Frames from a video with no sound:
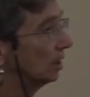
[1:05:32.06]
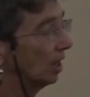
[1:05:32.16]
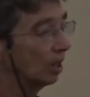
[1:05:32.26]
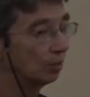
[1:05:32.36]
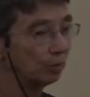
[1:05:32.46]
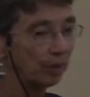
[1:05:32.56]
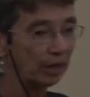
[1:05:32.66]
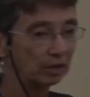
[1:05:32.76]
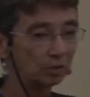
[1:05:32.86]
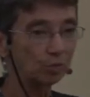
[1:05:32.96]
um,
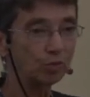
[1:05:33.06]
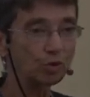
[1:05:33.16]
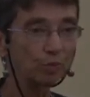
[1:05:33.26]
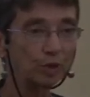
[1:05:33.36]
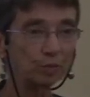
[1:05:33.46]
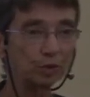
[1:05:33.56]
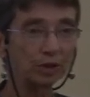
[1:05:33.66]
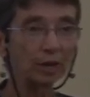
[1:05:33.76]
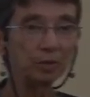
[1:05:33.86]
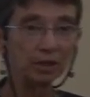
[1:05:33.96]
by poor people.
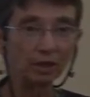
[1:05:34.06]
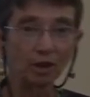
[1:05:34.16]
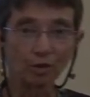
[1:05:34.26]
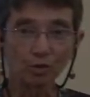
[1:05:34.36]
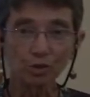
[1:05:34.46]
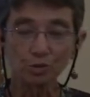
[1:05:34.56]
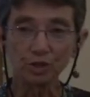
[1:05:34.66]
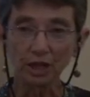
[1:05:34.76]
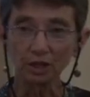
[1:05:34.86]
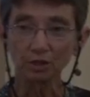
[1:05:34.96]
I mean, there are those who
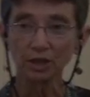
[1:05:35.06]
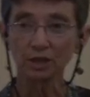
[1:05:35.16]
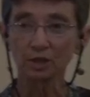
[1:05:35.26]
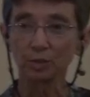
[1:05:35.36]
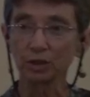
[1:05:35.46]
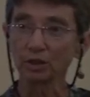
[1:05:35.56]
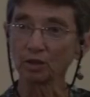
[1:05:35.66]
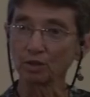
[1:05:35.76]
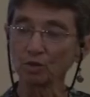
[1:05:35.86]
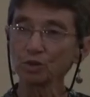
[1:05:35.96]
denigrate it, but there
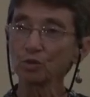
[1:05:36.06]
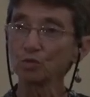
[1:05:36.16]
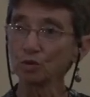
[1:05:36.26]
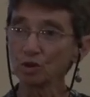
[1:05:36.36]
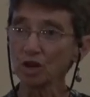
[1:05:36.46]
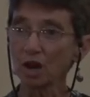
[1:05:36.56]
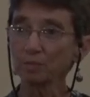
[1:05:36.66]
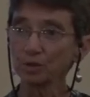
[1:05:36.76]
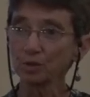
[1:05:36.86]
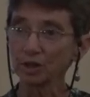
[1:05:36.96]
are those who look up
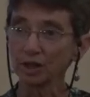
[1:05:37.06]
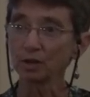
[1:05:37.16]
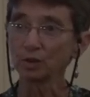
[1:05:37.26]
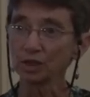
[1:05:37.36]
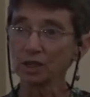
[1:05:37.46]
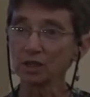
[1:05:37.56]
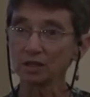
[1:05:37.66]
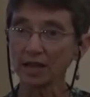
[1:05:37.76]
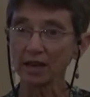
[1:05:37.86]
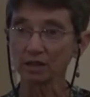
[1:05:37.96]
to it. And I would say that
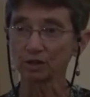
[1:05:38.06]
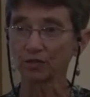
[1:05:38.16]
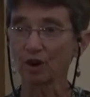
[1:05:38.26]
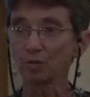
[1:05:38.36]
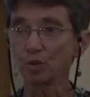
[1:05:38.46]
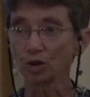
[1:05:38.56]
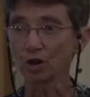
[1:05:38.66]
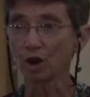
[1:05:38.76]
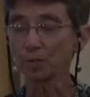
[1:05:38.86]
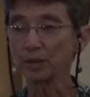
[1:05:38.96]
that is far more
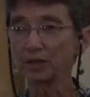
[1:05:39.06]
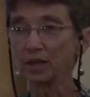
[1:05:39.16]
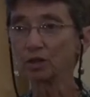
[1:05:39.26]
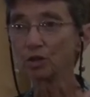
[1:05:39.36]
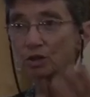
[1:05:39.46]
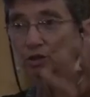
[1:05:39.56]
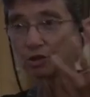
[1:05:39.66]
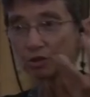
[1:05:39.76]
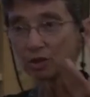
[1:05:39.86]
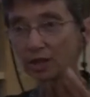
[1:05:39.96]
common. They look
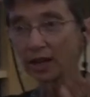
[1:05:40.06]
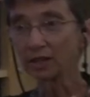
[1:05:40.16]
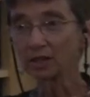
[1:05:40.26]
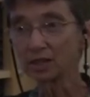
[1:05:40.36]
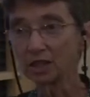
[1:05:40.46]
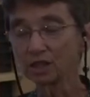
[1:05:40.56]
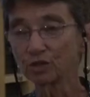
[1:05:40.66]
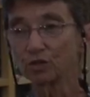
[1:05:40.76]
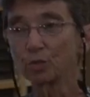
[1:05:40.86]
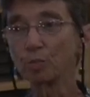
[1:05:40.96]
to the United States
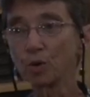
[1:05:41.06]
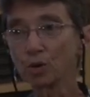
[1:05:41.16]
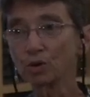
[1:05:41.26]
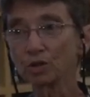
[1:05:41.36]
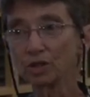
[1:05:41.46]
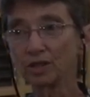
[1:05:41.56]
for moral